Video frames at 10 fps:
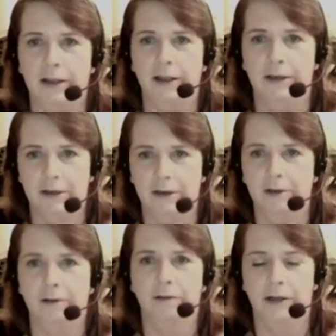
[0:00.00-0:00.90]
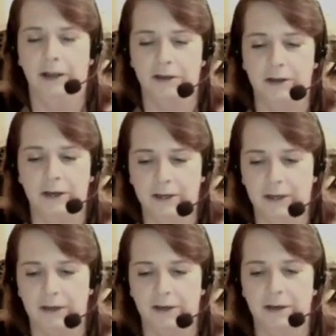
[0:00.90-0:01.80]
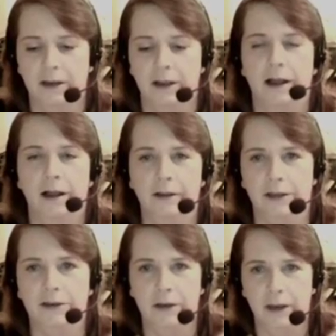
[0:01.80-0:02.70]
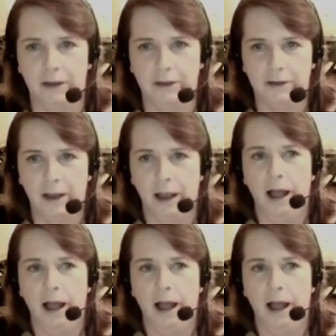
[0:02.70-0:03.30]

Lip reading: it still doesn't exist, unless it does.